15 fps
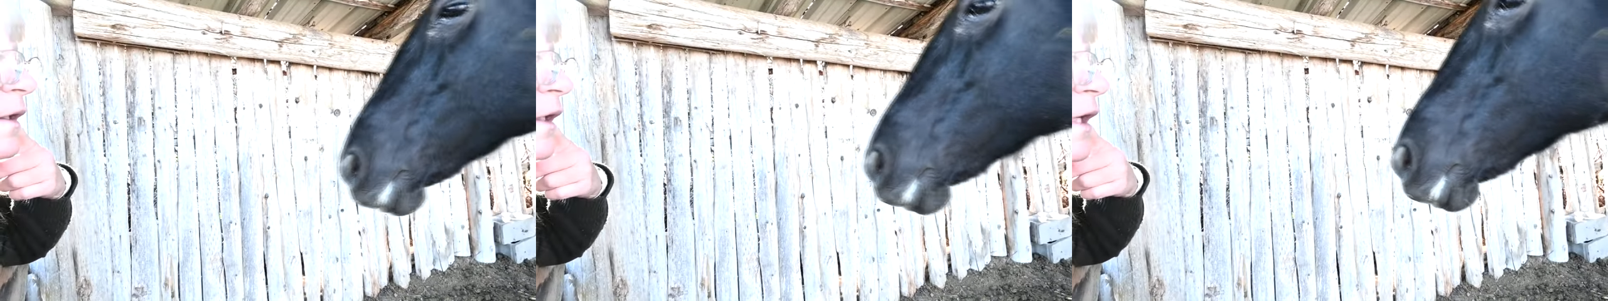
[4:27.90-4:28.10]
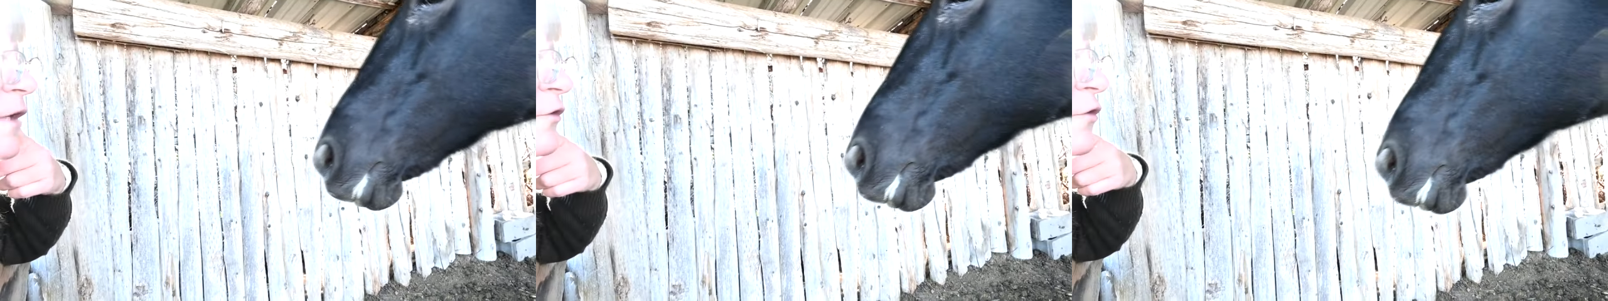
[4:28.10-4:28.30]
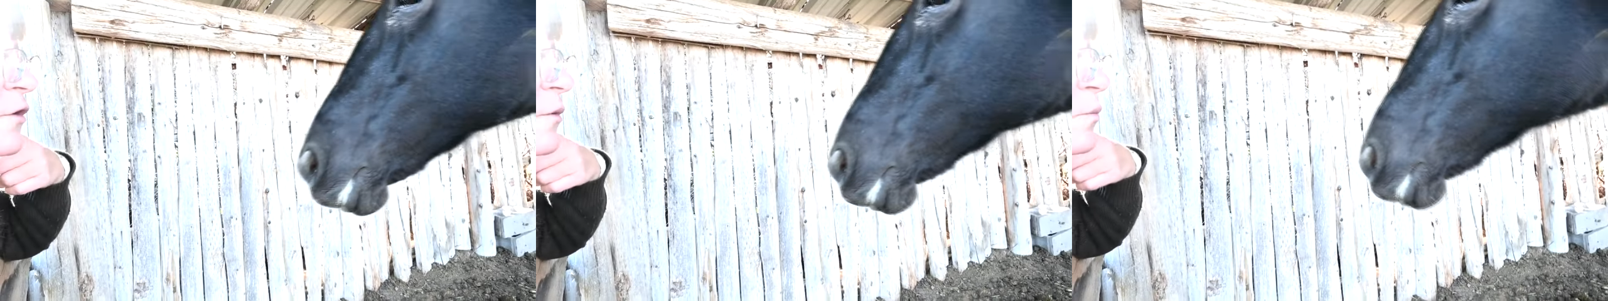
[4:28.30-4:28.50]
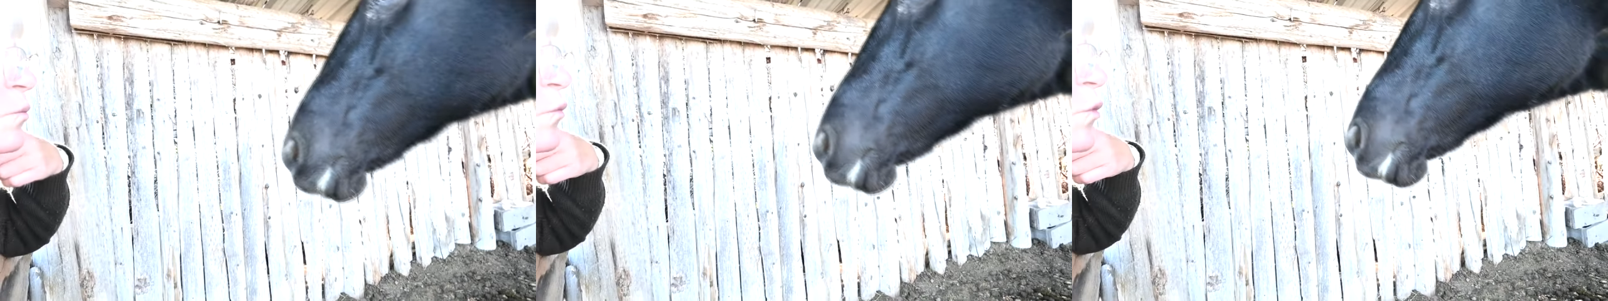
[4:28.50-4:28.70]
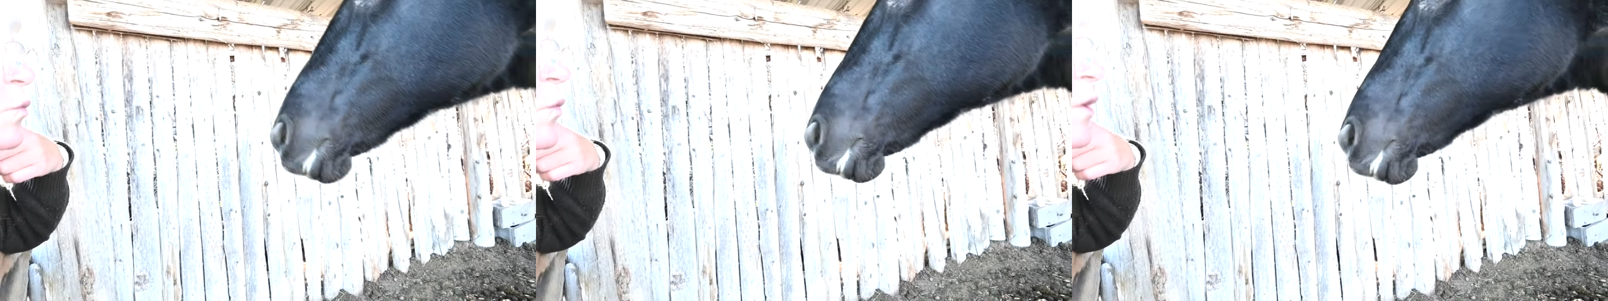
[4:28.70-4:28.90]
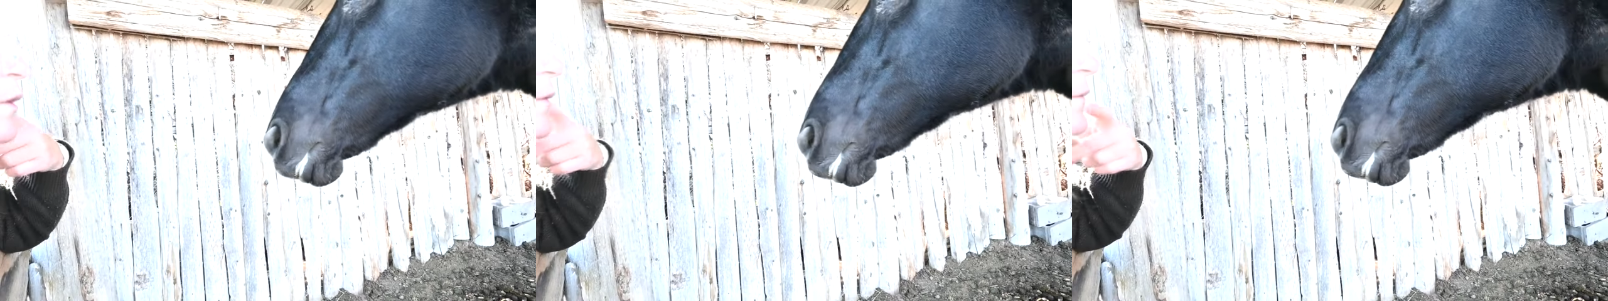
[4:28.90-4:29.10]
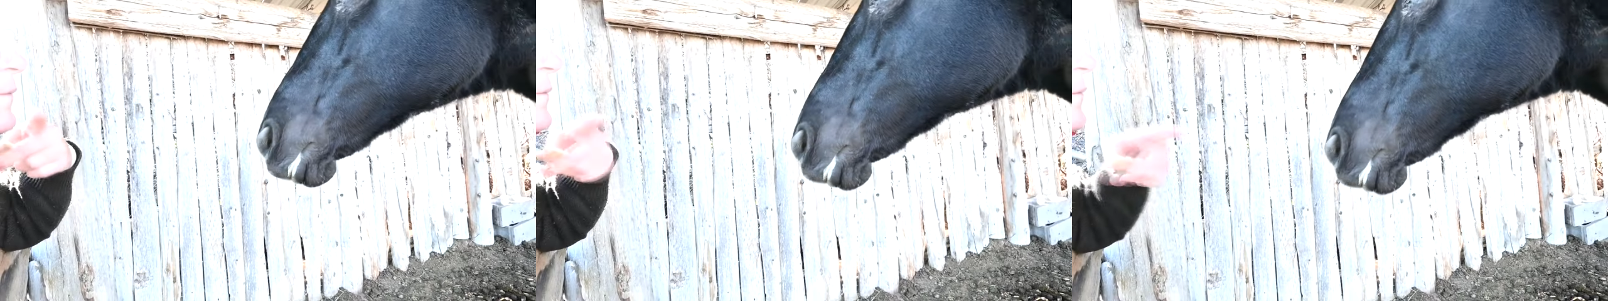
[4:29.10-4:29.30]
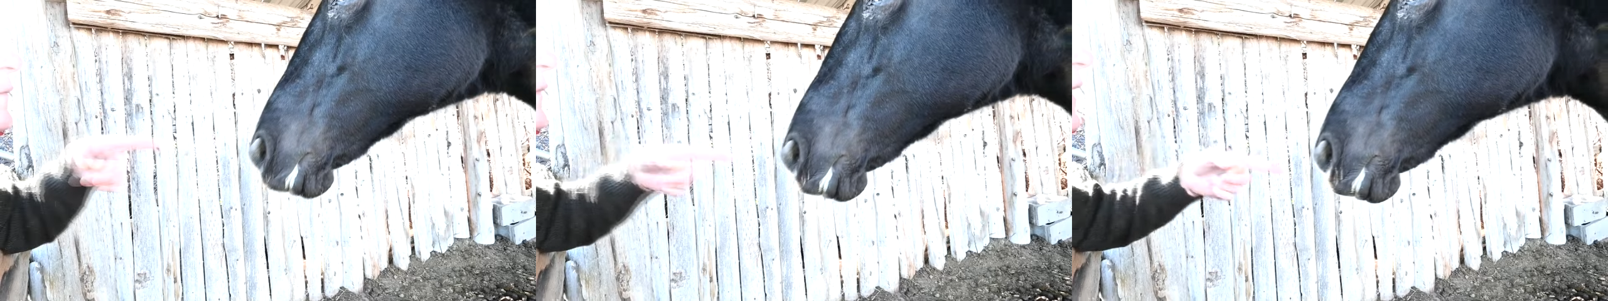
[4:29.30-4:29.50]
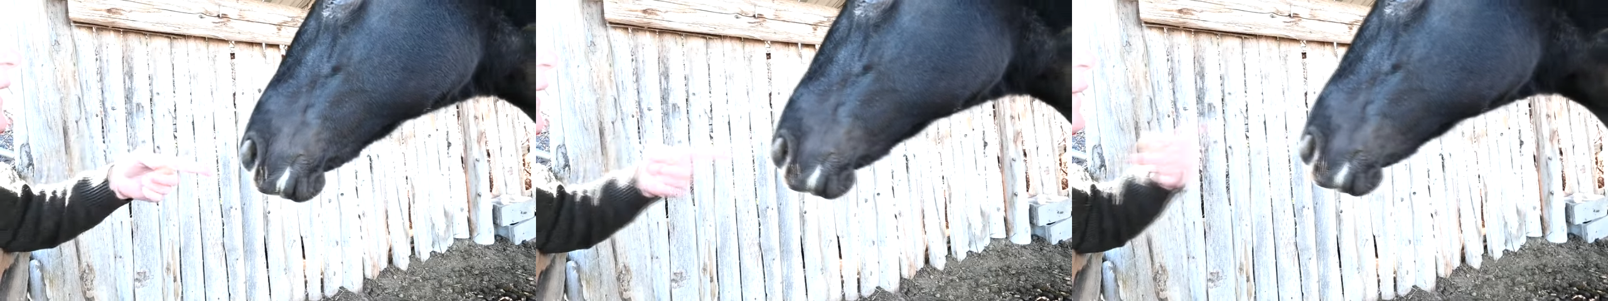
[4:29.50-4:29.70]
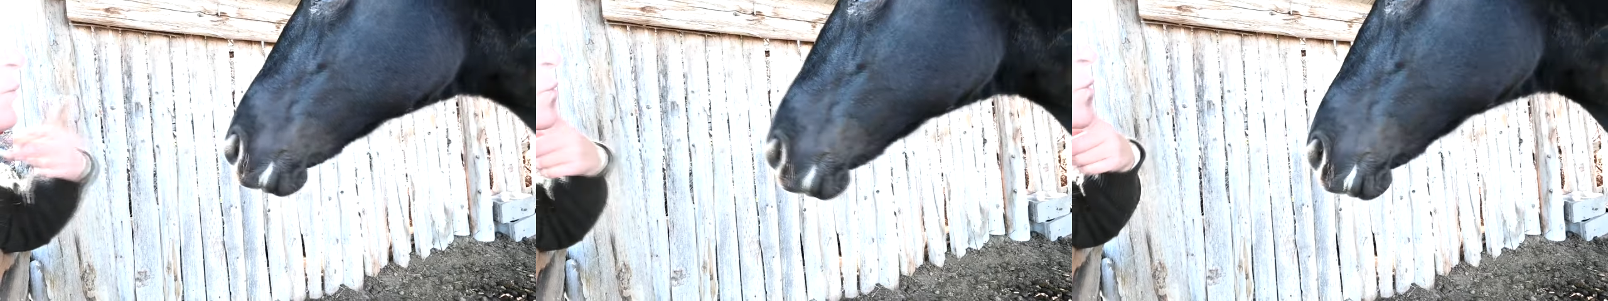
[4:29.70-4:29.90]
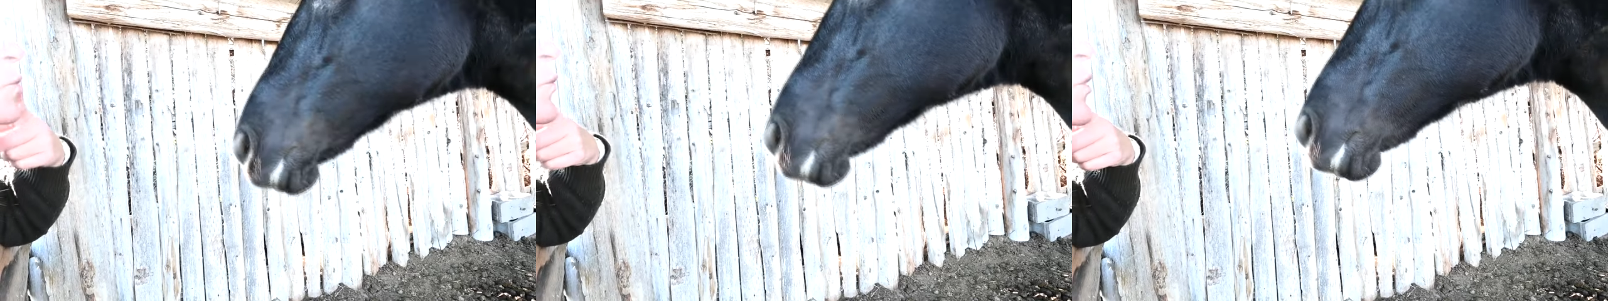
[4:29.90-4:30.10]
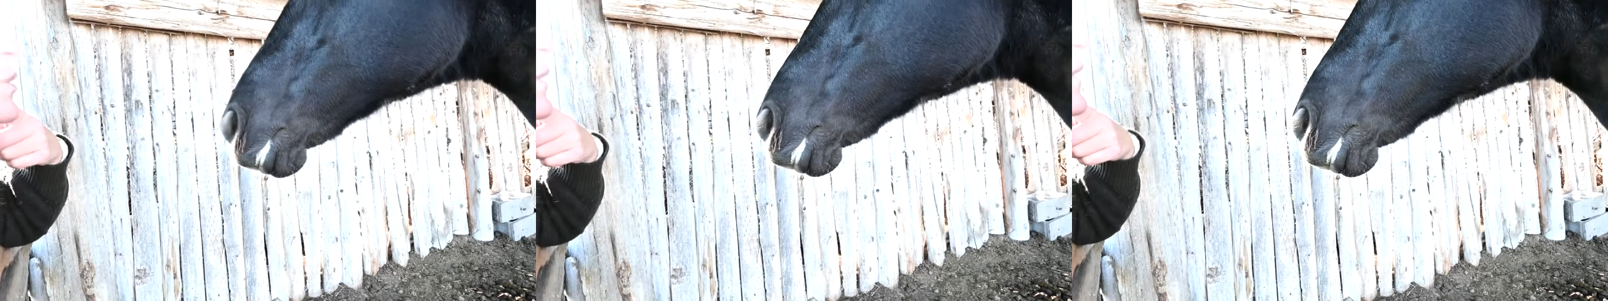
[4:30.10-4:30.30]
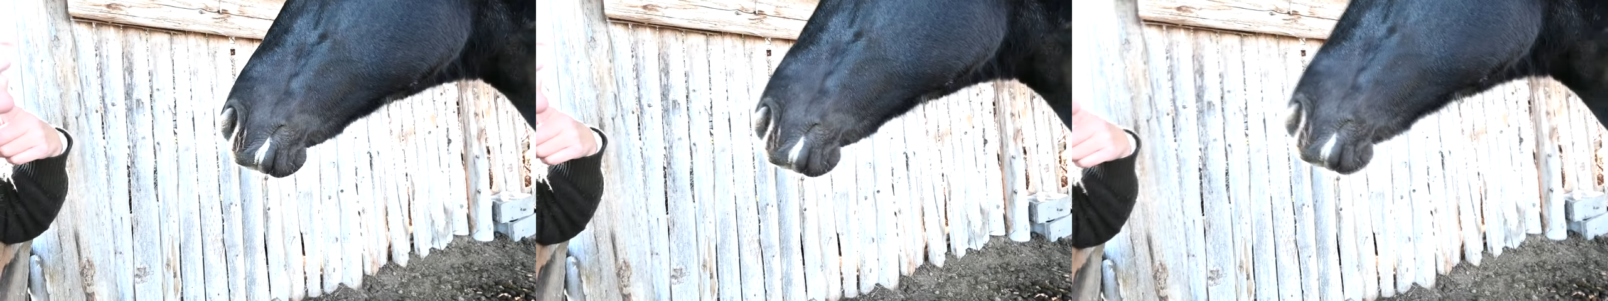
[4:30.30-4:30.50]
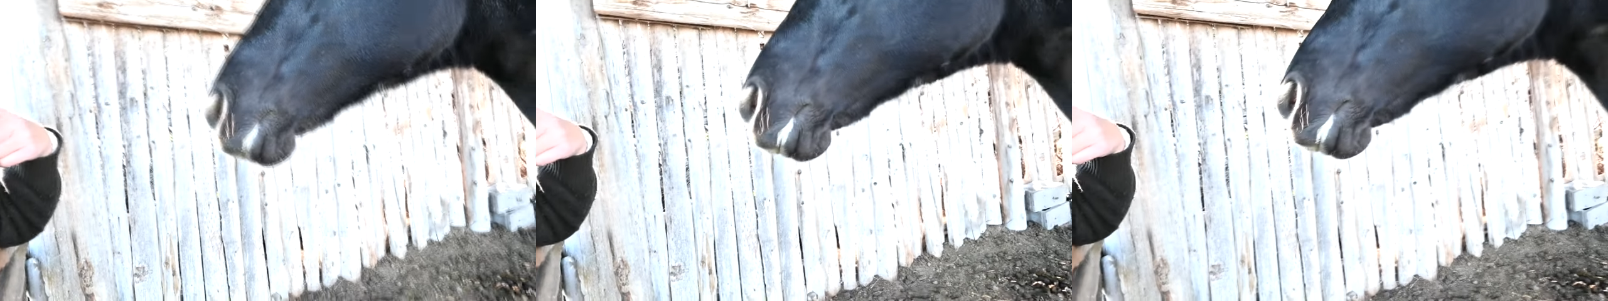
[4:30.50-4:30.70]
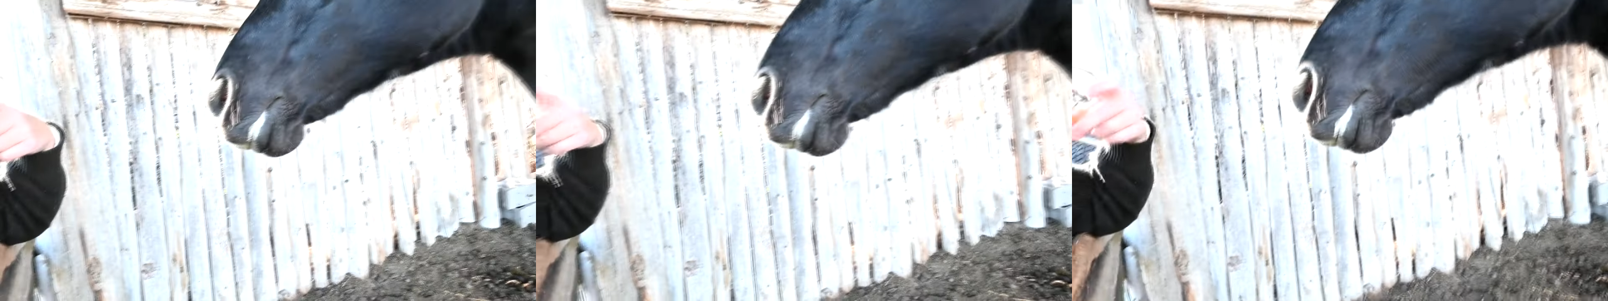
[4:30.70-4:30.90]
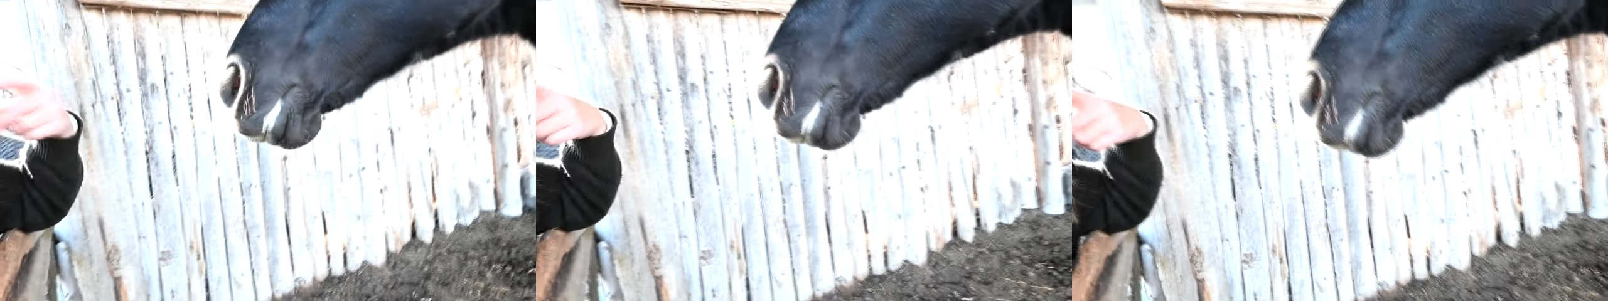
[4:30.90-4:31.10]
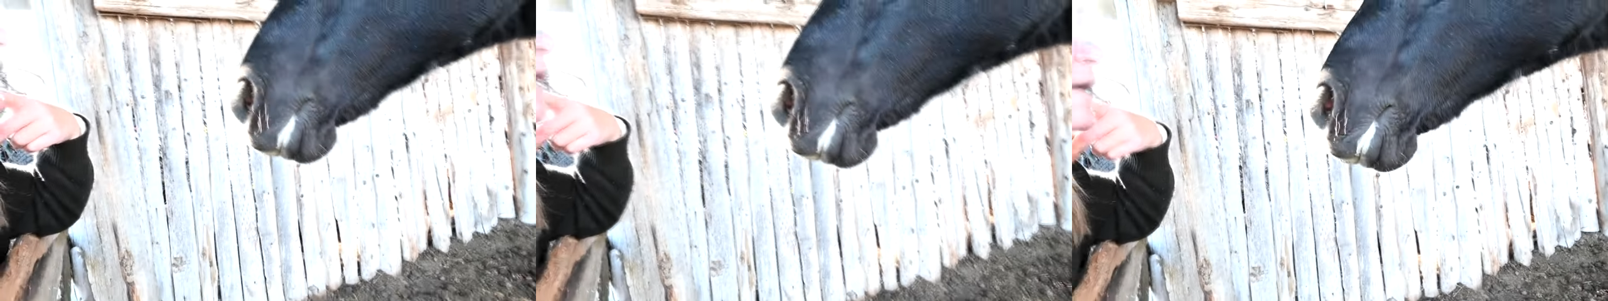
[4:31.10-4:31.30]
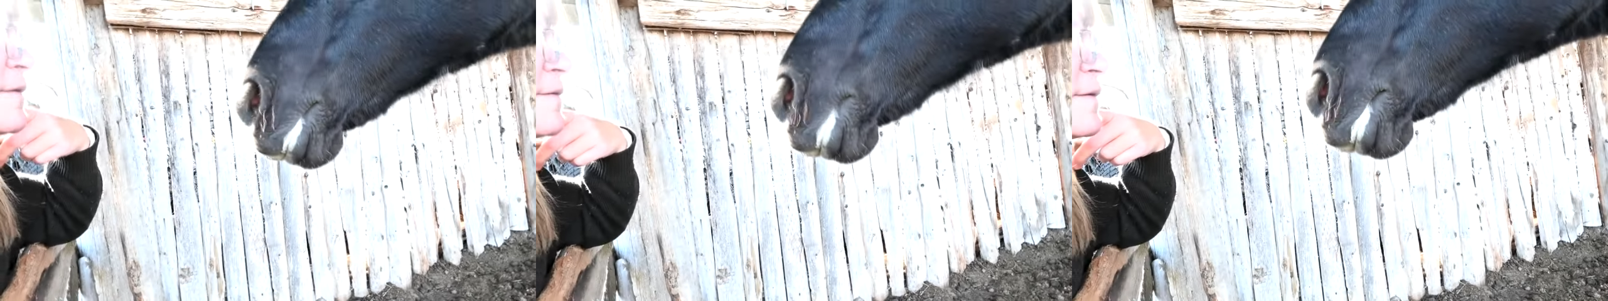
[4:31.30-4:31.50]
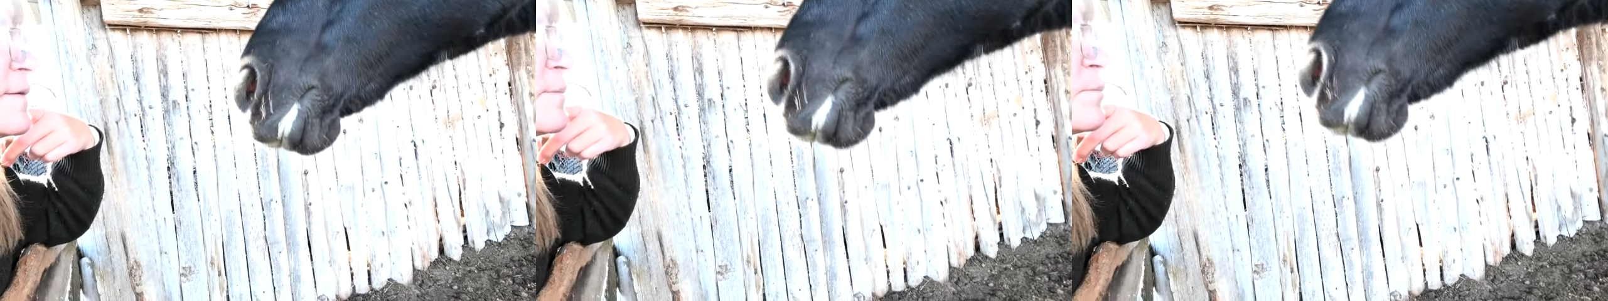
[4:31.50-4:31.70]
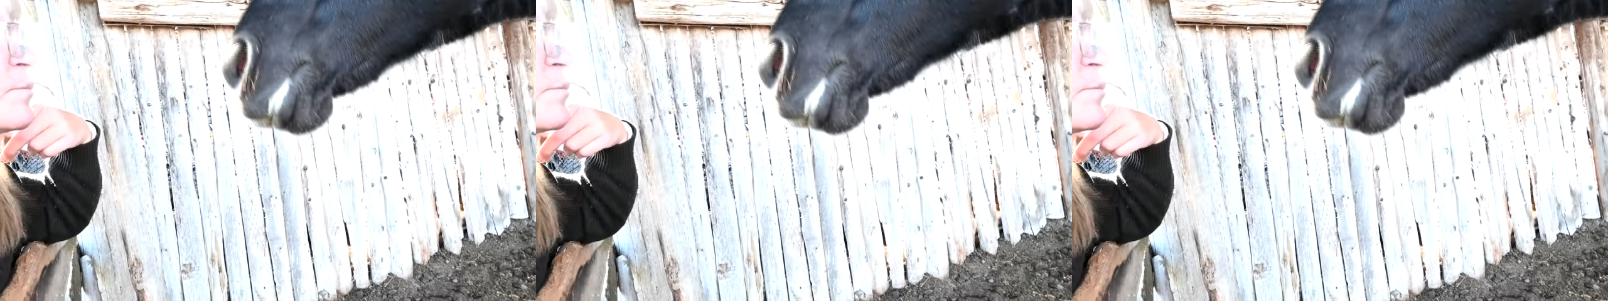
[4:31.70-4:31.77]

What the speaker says: [unreadable: no face in view]